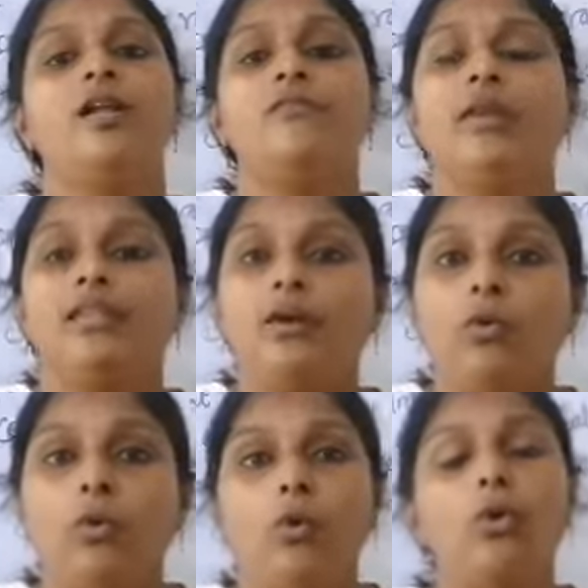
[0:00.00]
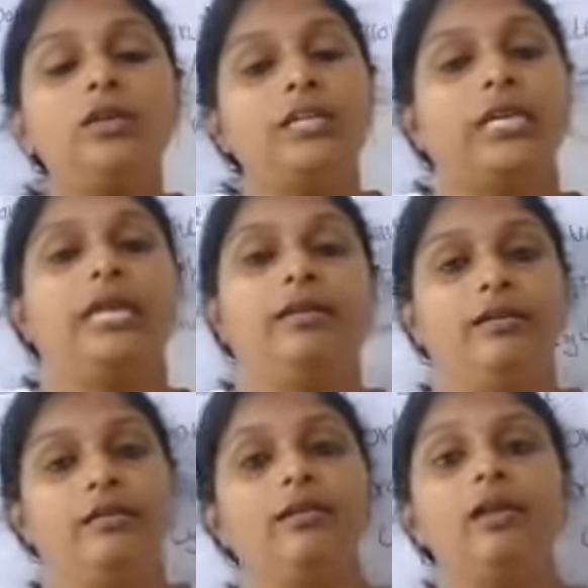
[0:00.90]
When the hot
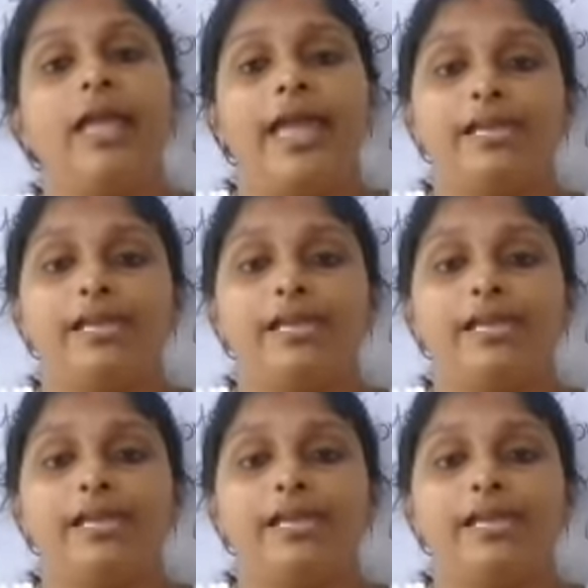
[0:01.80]
air